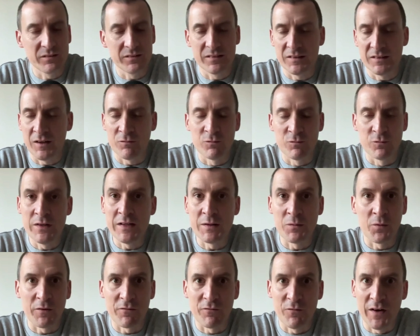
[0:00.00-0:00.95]
I really
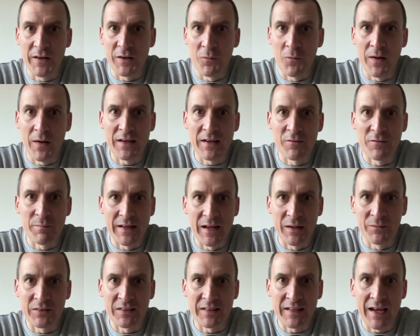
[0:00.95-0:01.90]
want to find a way of being
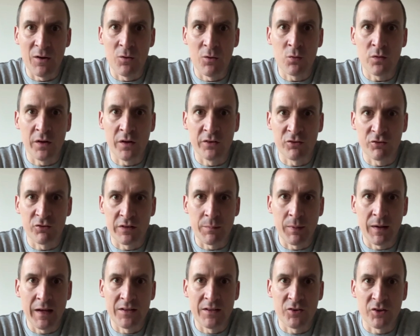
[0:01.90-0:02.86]
able to get all those three
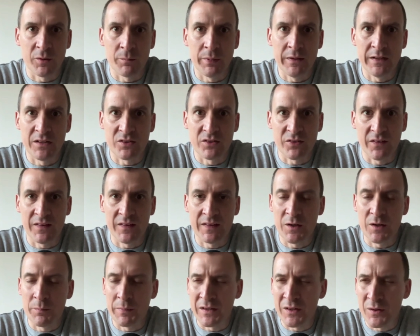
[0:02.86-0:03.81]
players on a pitch because I
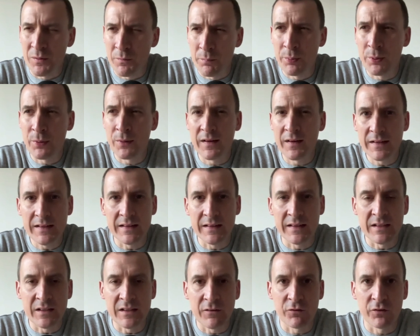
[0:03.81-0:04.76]
think it'd be a
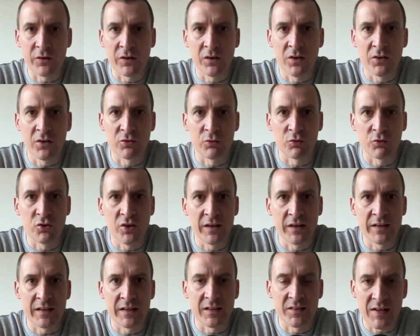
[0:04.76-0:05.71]
completely different Arsenal
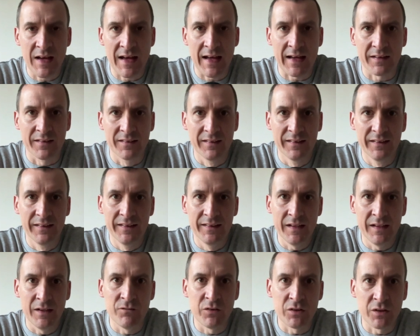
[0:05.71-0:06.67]
side in attack
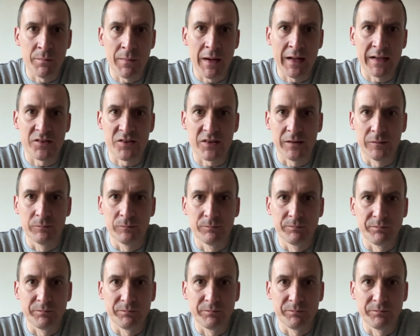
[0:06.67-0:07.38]
if you can manage it.